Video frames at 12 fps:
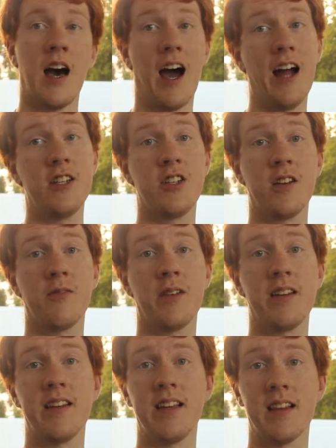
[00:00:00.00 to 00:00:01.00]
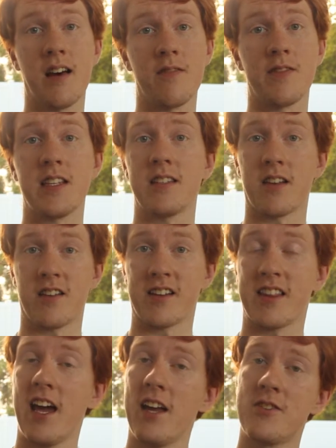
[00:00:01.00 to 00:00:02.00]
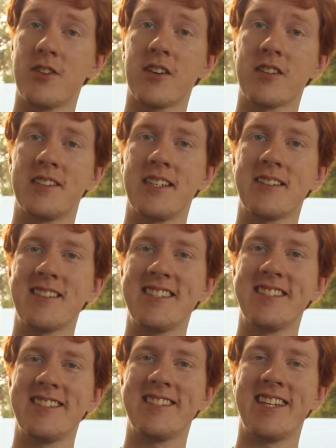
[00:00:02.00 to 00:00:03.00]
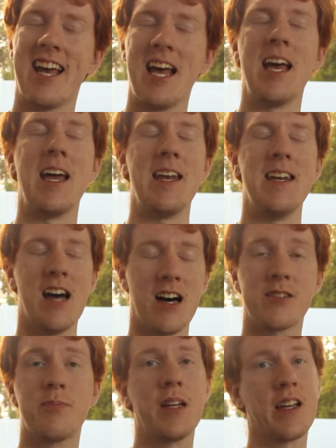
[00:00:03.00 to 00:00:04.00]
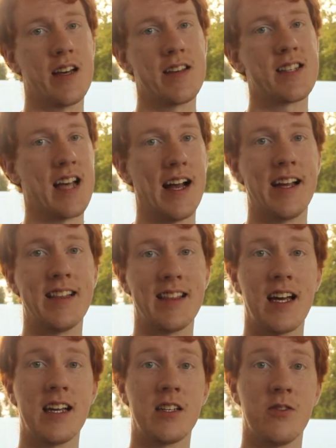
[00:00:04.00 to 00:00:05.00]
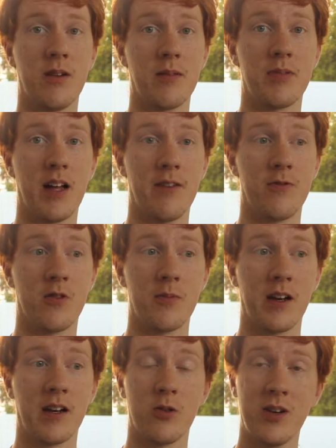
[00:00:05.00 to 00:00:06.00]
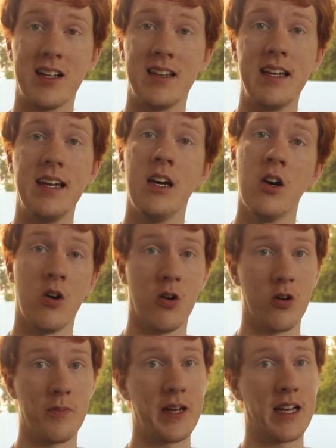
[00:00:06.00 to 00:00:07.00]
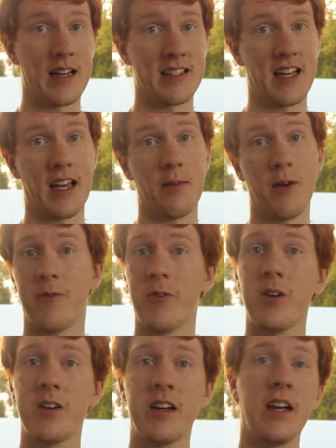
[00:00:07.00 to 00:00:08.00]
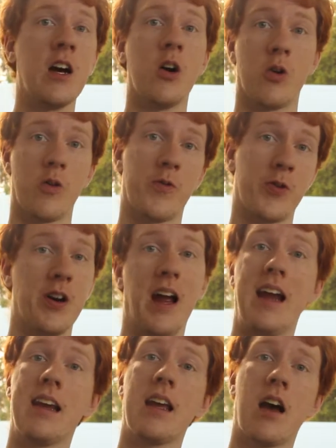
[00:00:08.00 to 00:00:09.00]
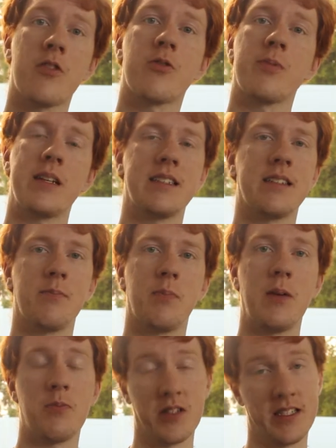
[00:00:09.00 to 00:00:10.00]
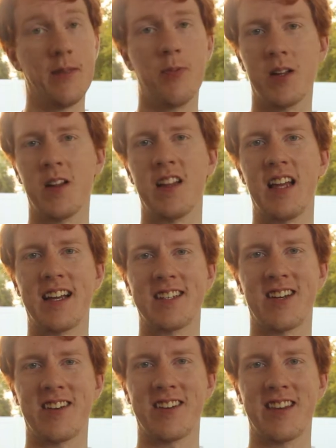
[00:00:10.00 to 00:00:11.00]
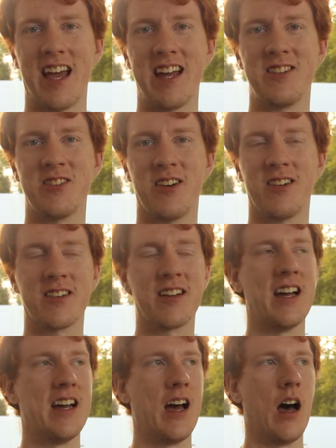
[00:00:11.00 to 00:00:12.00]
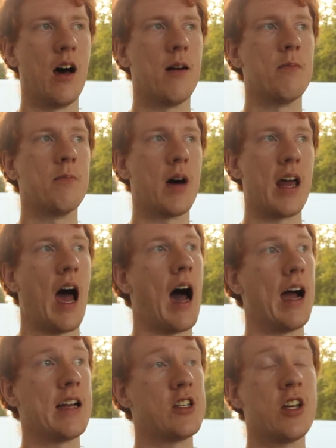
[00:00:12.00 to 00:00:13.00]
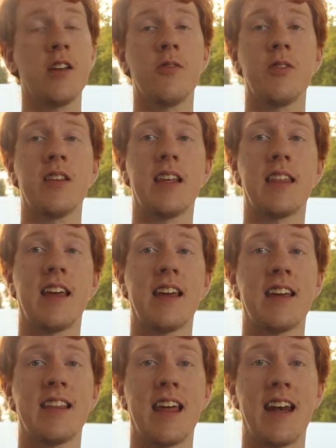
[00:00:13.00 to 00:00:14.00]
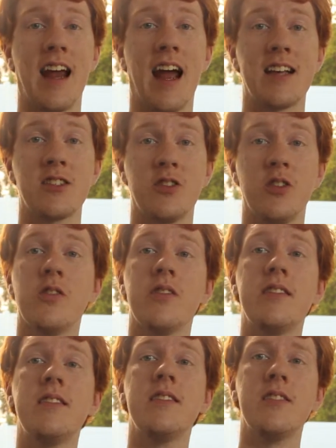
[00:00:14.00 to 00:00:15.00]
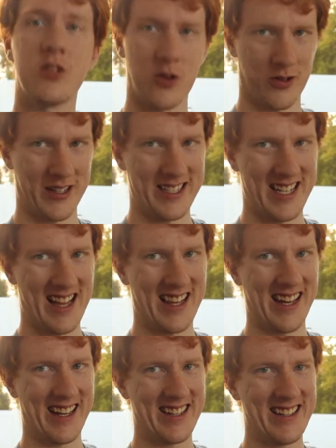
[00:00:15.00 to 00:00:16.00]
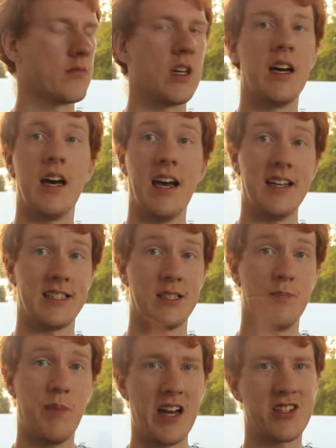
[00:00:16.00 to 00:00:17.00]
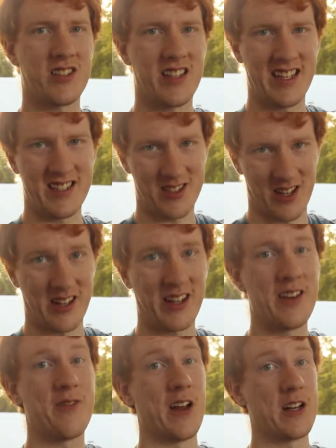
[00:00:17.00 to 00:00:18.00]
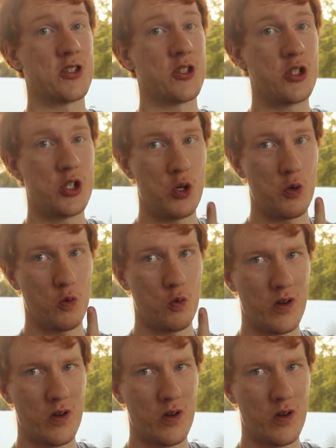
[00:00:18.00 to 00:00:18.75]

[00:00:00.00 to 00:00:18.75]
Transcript: I genuinely love the Sonic the Hedgehog series, not because I like doing platforming quickly, or because I am a furry, or for any other reason people typically like Sonic the Hedgehog, but I genuinely think that it has good storytelling, especially in Sonic Adventure 2.